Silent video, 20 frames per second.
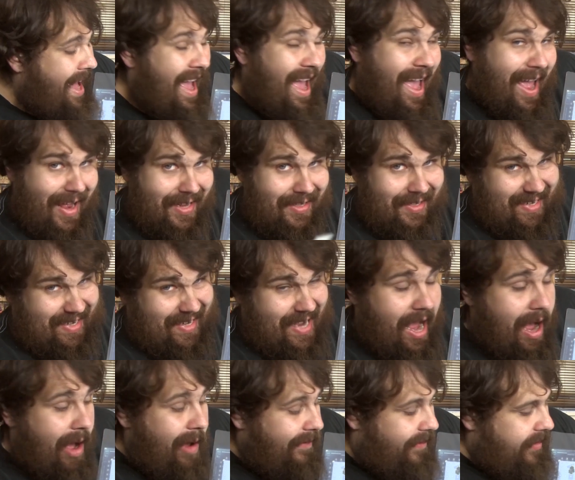head
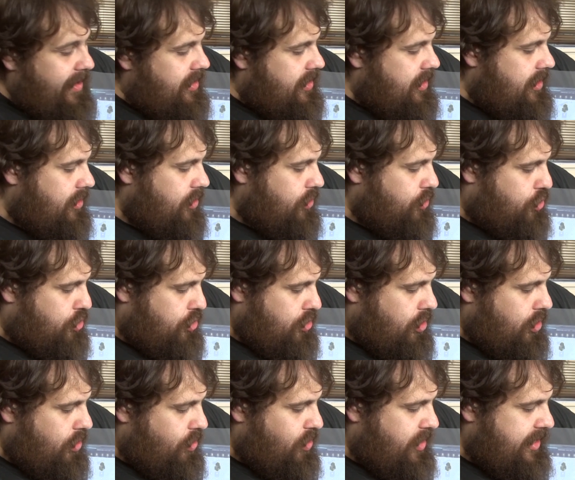south, and then you
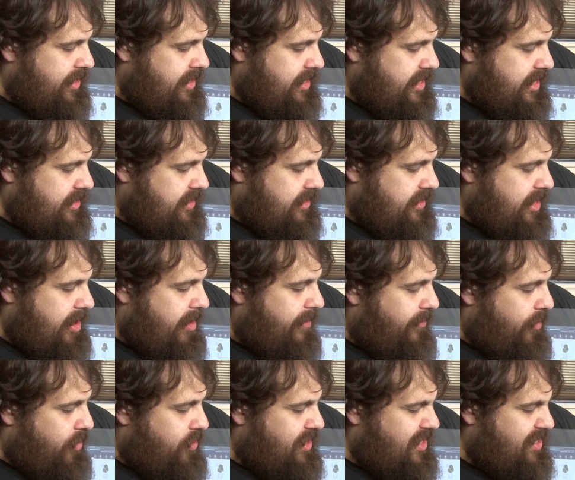draw one line
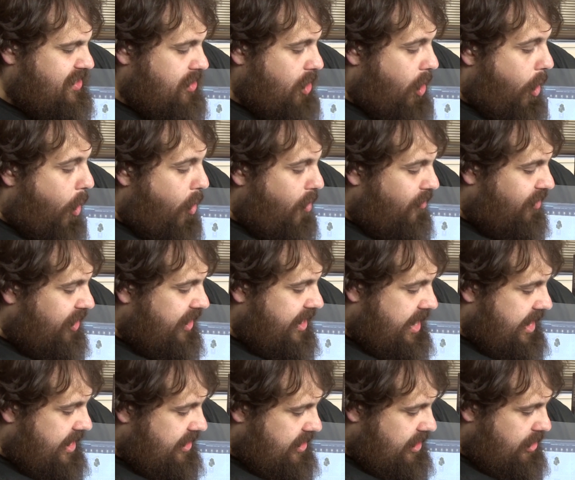south on this
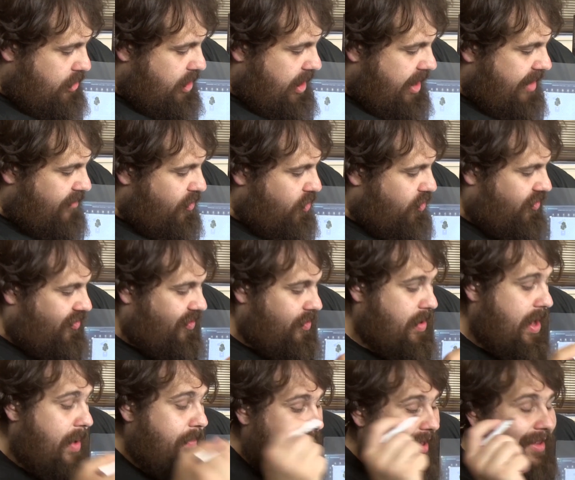overlay that you have over a
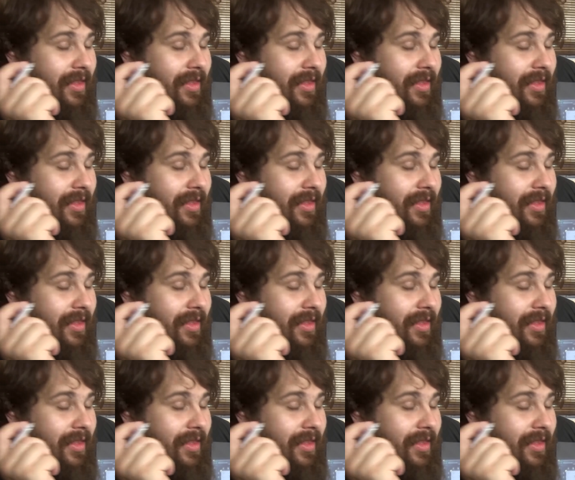map,